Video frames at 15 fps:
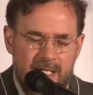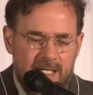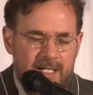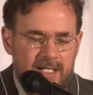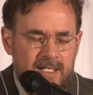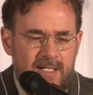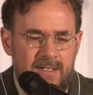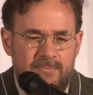
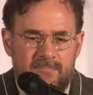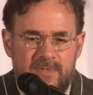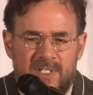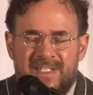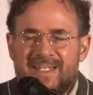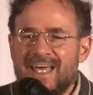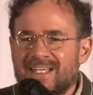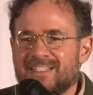um,
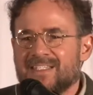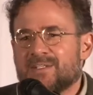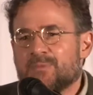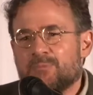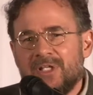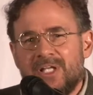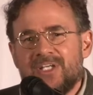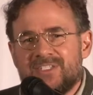connected
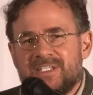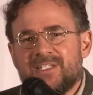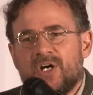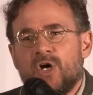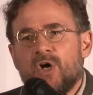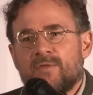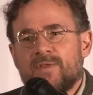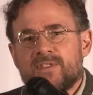and plugged in
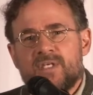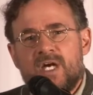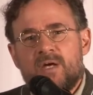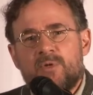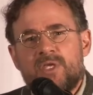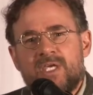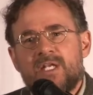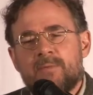all the time,
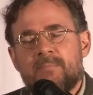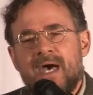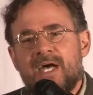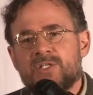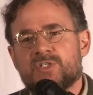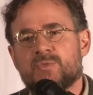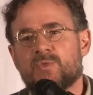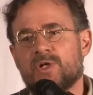we can't
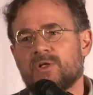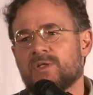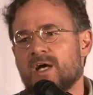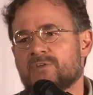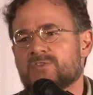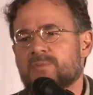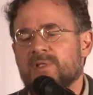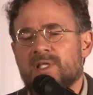imagine what our
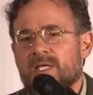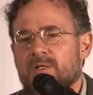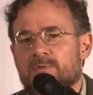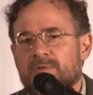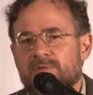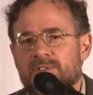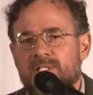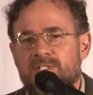lives would be like
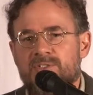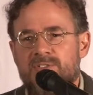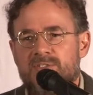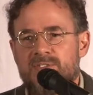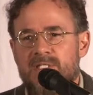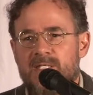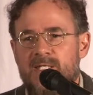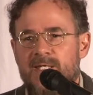without
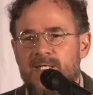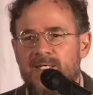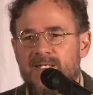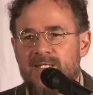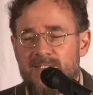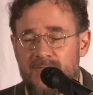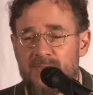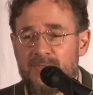electricity.
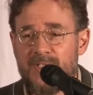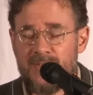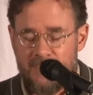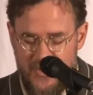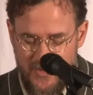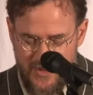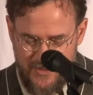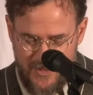It's a really
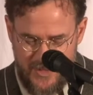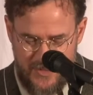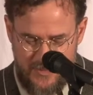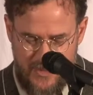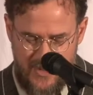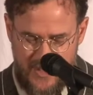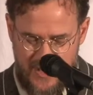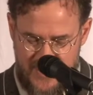beautiful
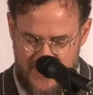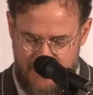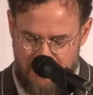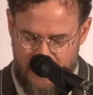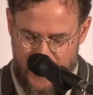experience.